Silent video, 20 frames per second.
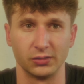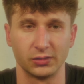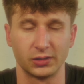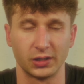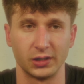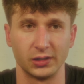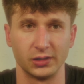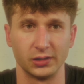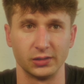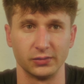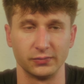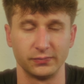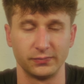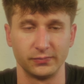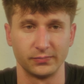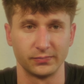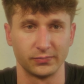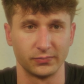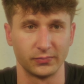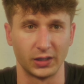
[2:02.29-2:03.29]
kind of
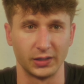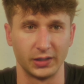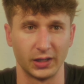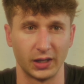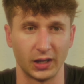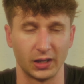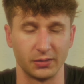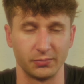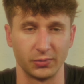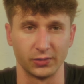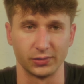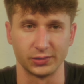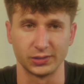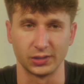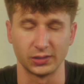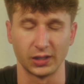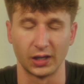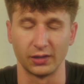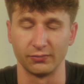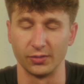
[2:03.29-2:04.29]
my dad, brother,
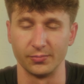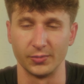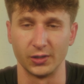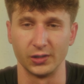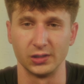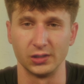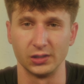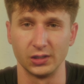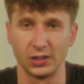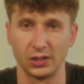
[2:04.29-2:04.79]
sister, everybody.